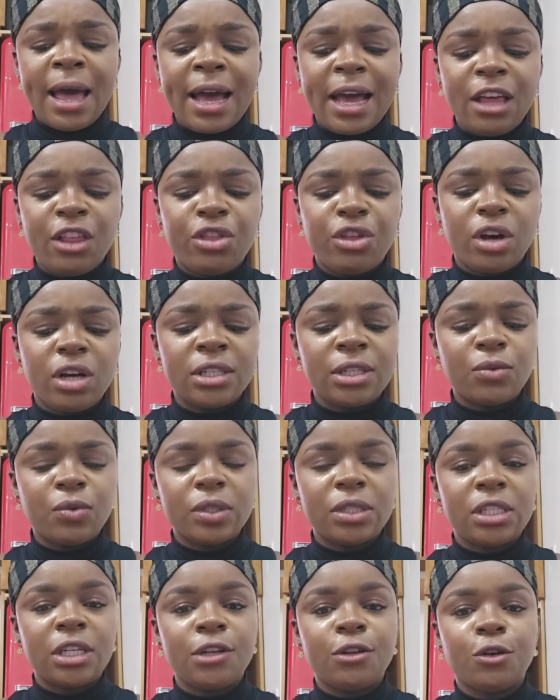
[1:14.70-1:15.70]
I thought it
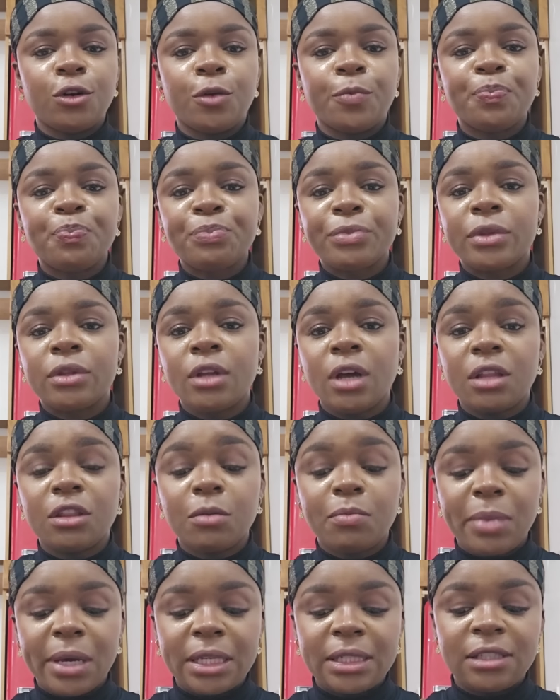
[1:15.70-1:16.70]
was, you know, not
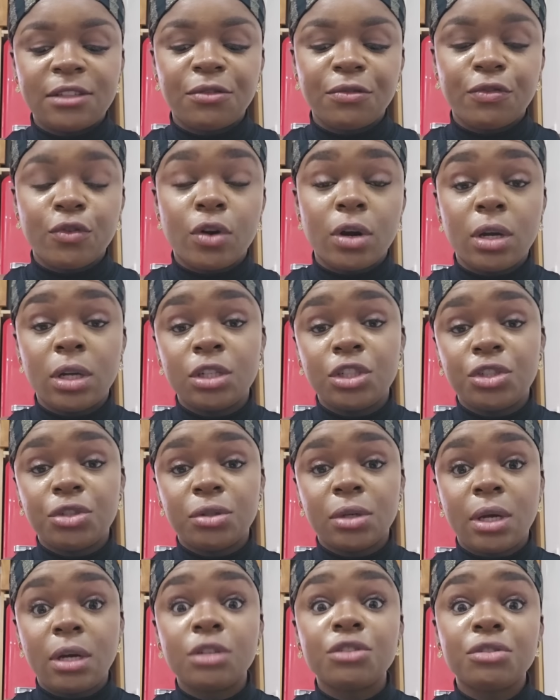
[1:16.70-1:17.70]
the best for
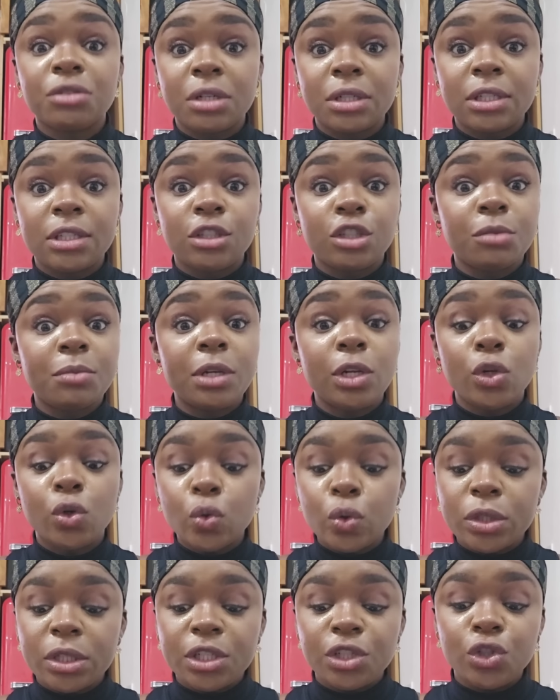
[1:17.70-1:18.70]
Andrew, Andrew Hudson to be
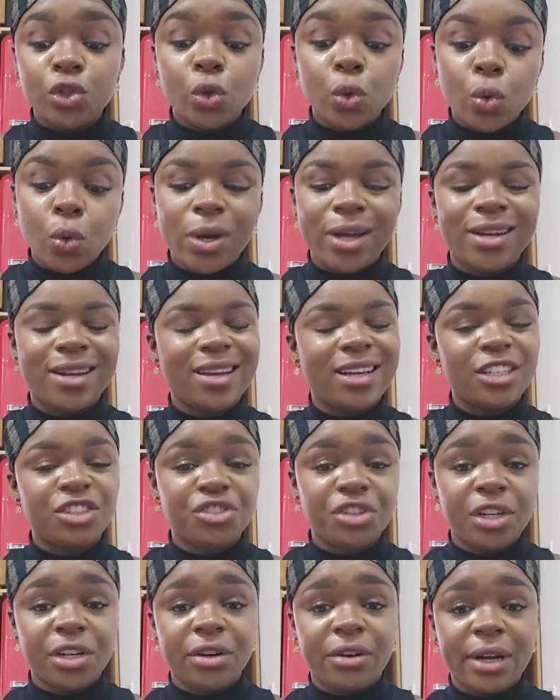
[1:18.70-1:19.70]
losing to an
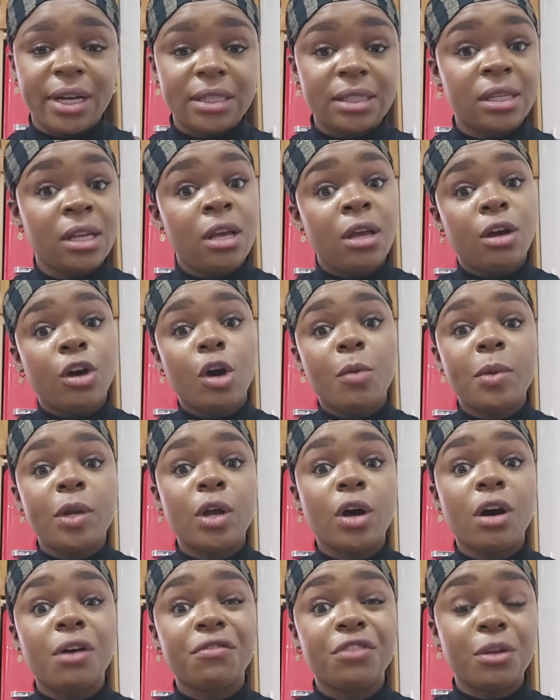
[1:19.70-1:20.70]
Andre DeGrasse
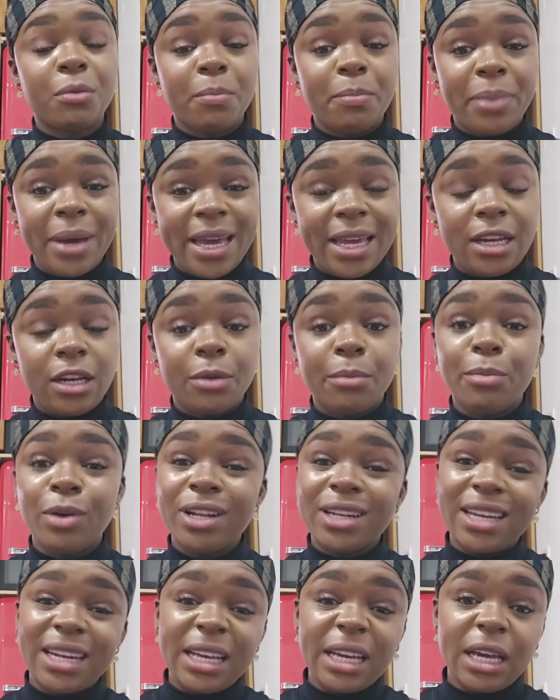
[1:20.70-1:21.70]
coming off the bend.
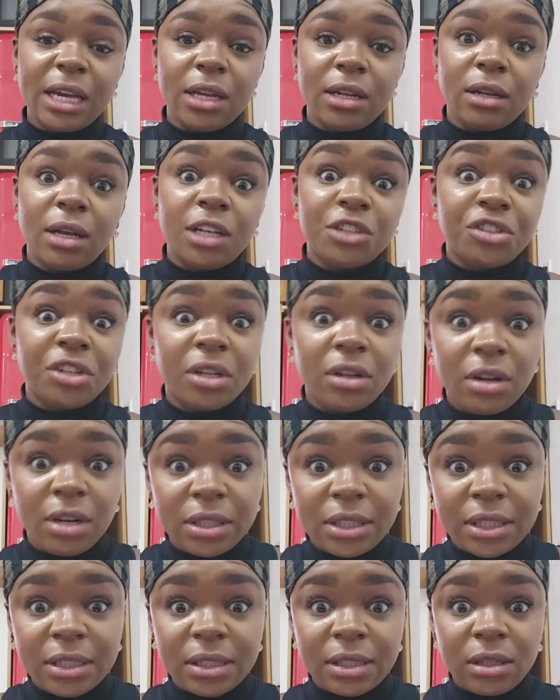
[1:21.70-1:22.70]
But then again, Andre
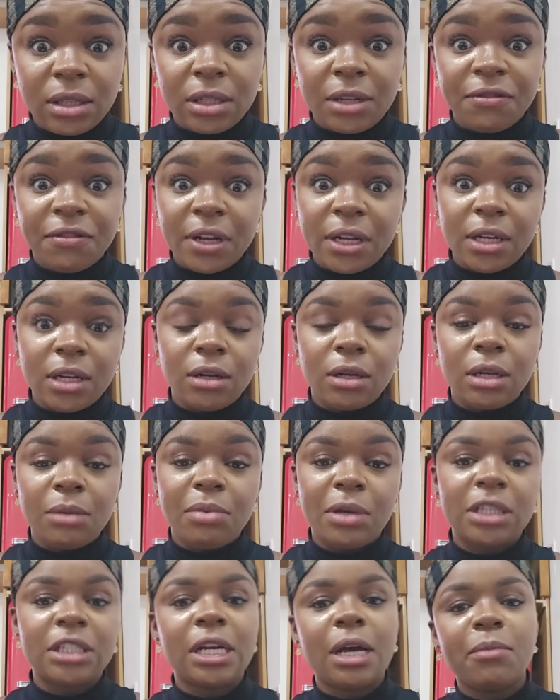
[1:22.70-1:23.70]
DeGrasse is the defending
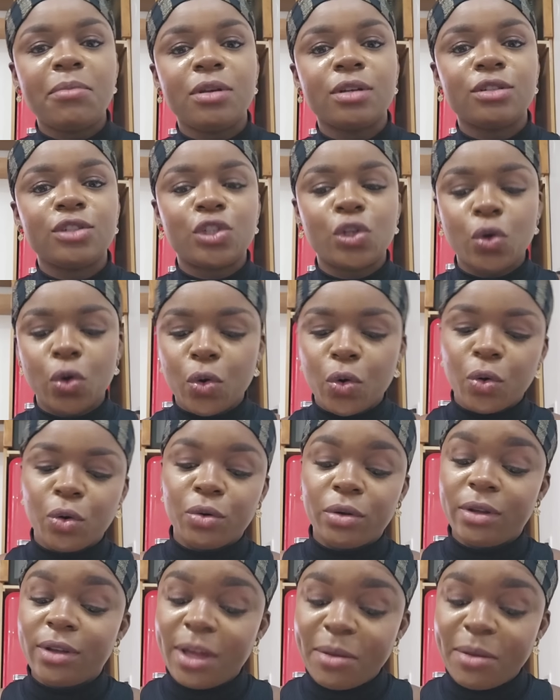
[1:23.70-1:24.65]
Olympic champion, so,